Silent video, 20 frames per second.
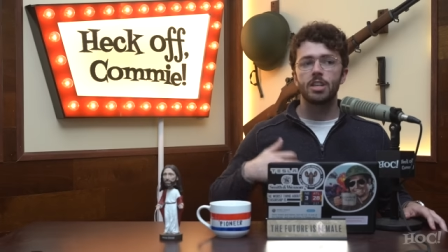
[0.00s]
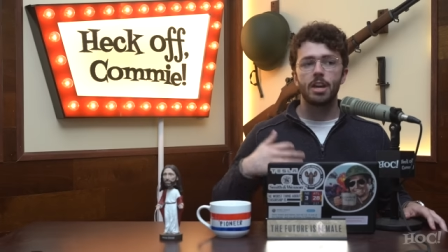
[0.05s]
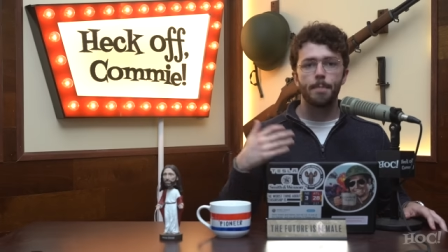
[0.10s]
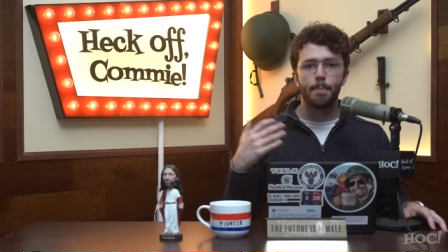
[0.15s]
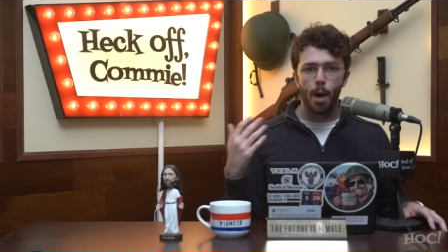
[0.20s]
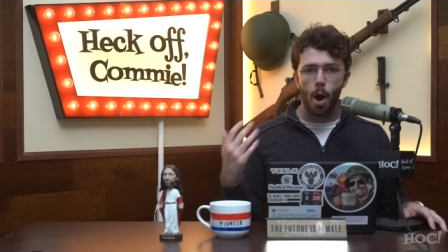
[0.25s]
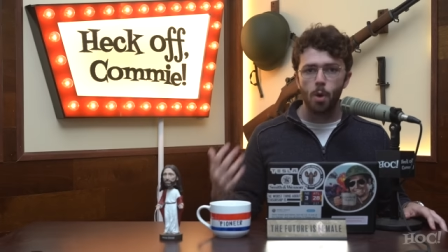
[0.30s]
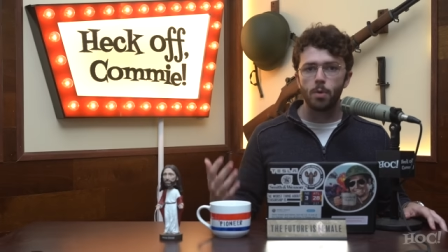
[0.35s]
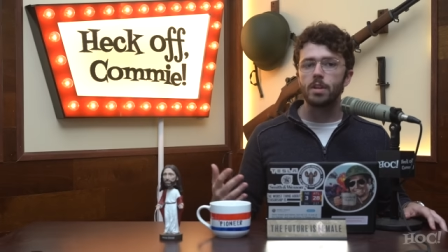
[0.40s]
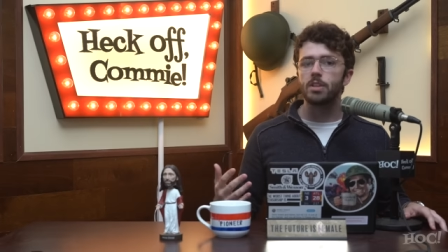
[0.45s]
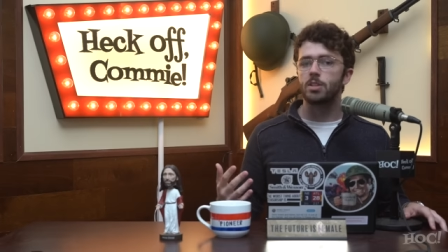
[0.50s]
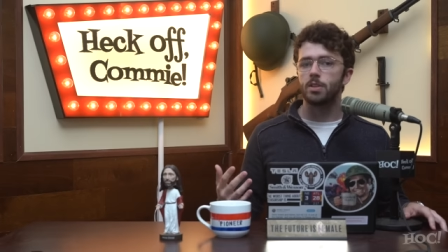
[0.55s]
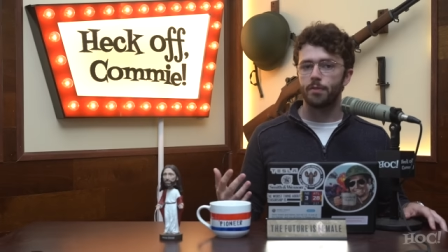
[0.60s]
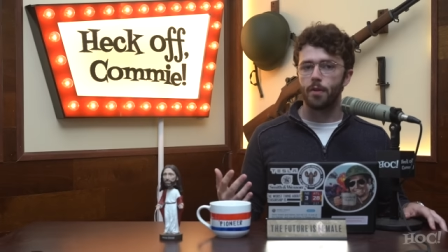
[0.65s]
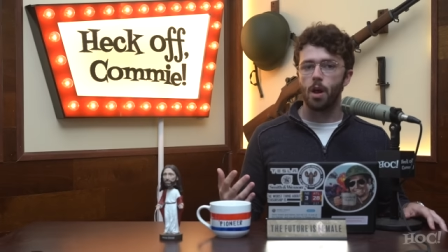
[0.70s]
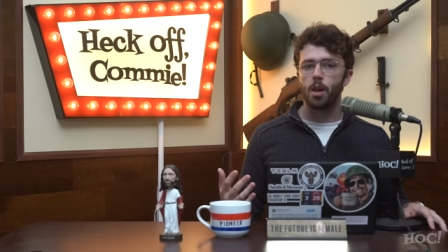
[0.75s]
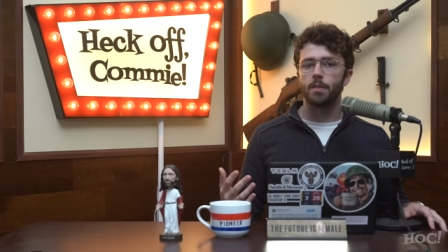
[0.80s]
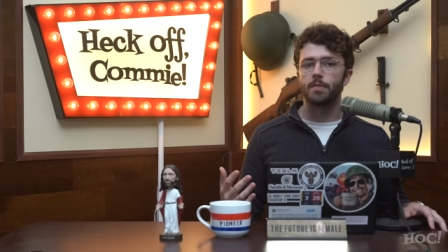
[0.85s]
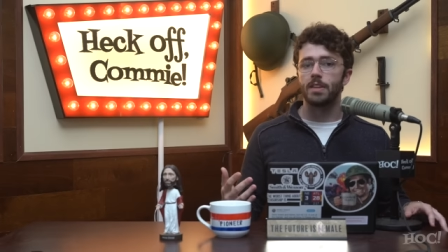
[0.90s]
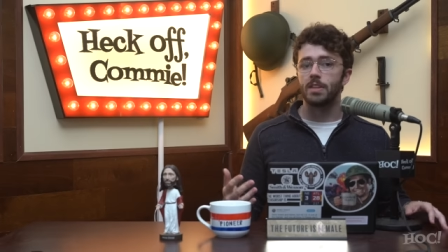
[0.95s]
the opponents of
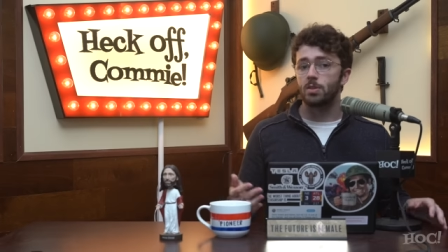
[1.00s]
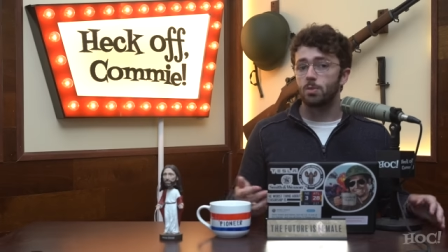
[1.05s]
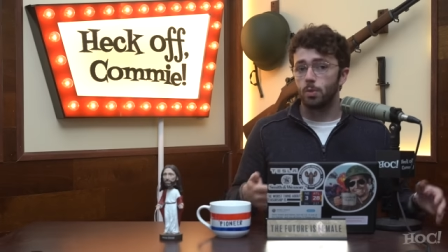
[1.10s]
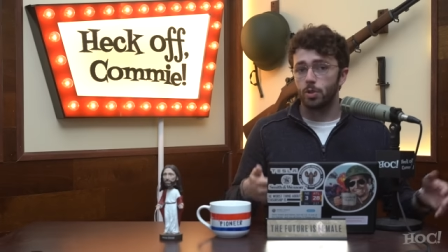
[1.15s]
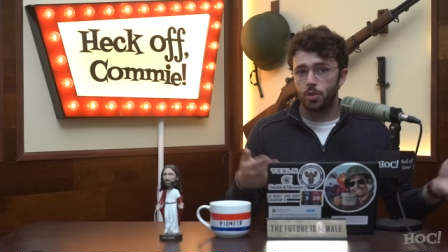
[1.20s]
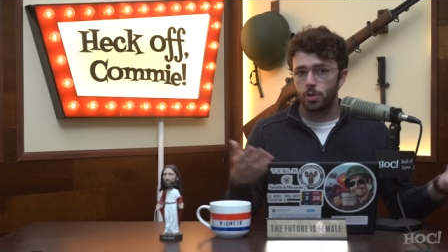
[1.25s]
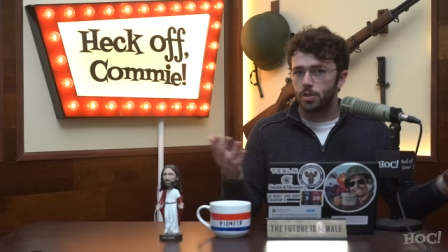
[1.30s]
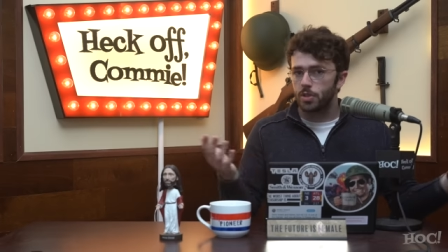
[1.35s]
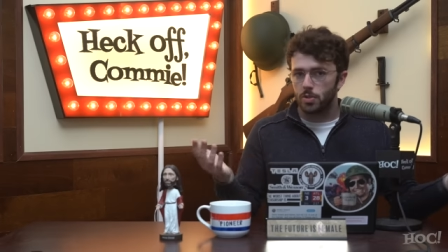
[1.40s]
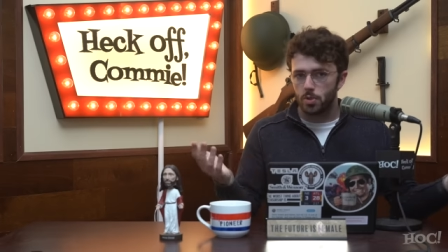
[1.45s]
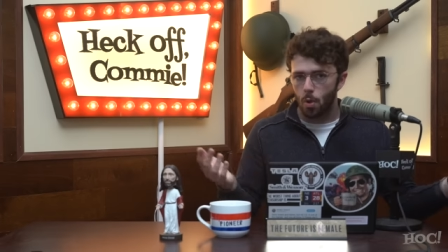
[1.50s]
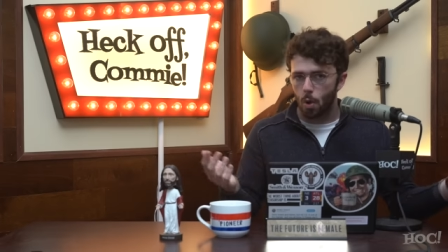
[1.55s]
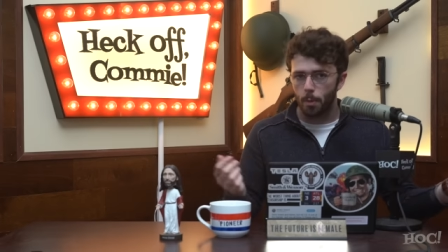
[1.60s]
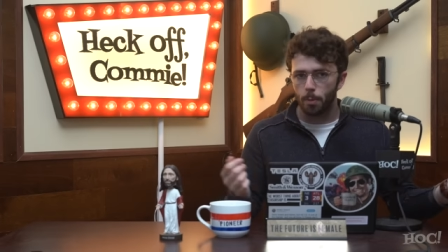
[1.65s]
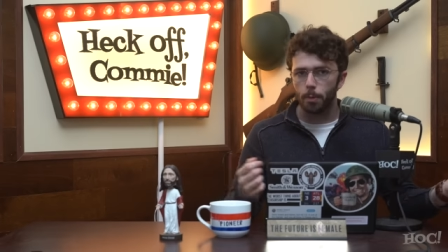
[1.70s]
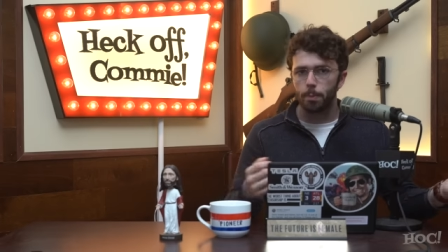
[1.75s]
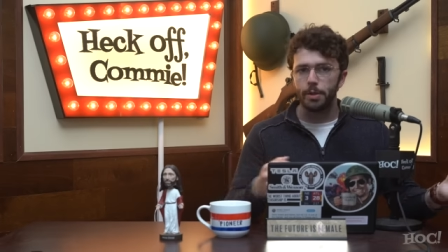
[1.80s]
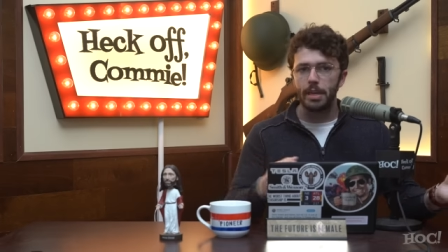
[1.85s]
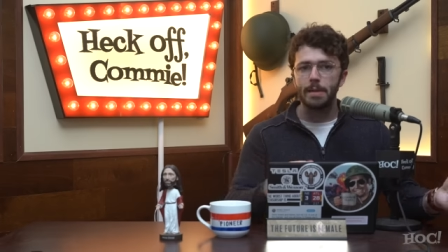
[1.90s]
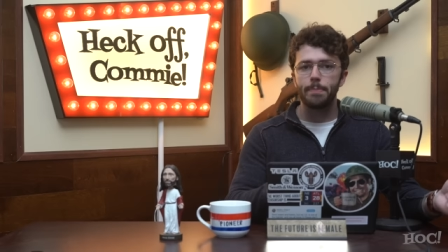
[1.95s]
all of this, which are just
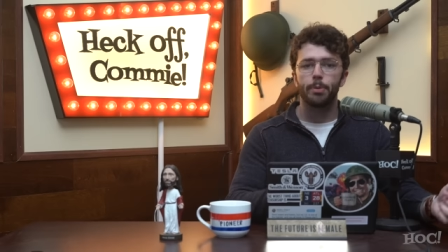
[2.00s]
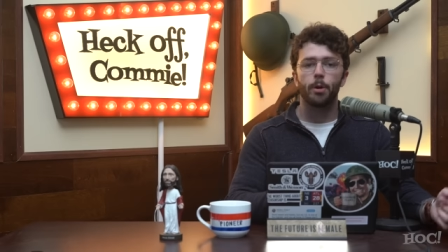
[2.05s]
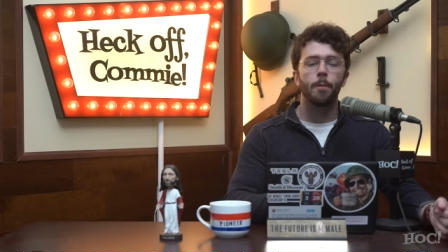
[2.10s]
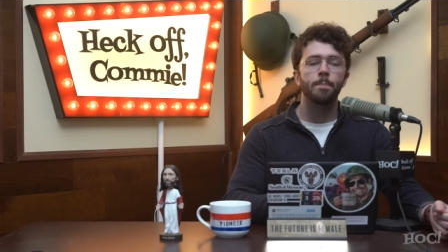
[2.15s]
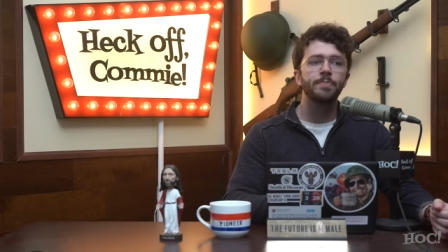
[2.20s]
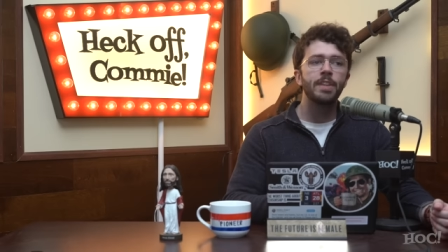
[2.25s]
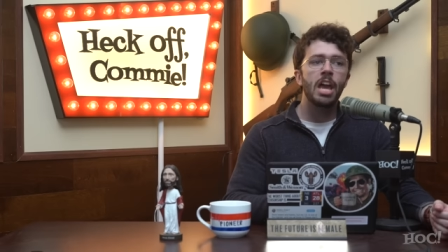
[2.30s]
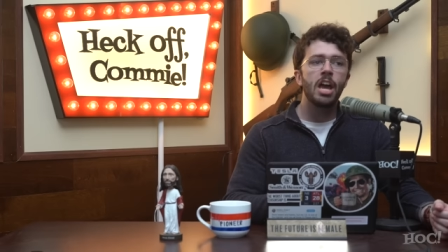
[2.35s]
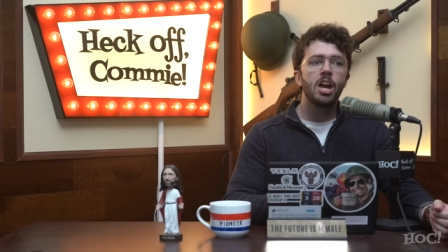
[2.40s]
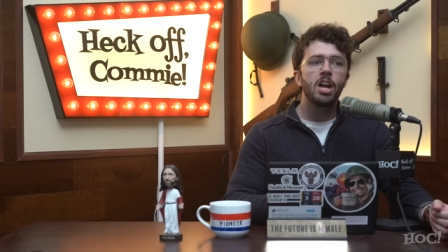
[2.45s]
normal people.